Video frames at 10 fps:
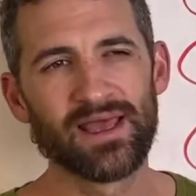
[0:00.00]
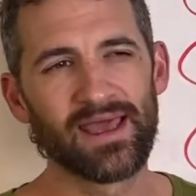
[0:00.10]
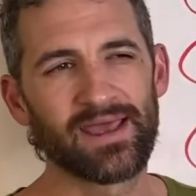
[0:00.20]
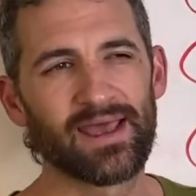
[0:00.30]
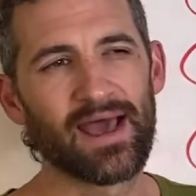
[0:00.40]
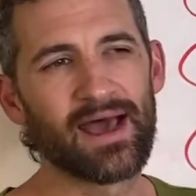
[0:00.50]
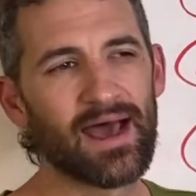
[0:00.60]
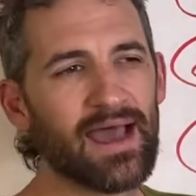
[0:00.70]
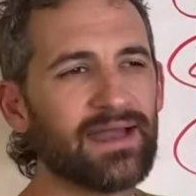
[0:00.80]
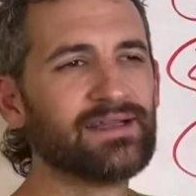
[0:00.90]
Hey,
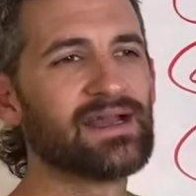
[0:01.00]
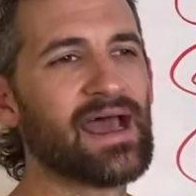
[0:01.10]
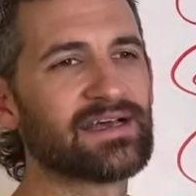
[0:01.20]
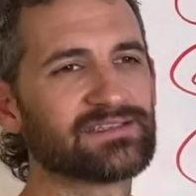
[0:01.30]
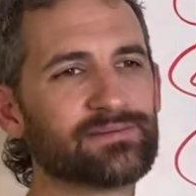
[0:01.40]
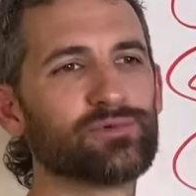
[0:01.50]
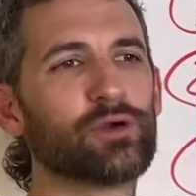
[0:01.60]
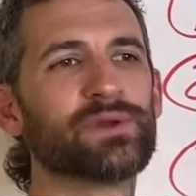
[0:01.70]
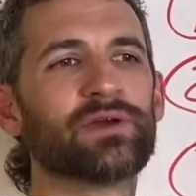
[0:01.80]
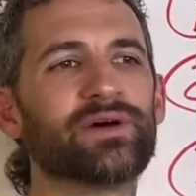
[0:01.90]
I need to ask some
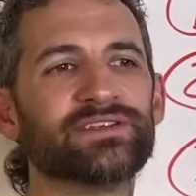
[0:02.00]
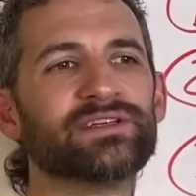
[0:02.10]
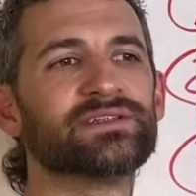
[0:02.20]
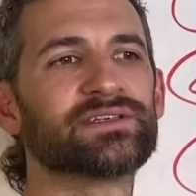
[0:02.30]
probing questions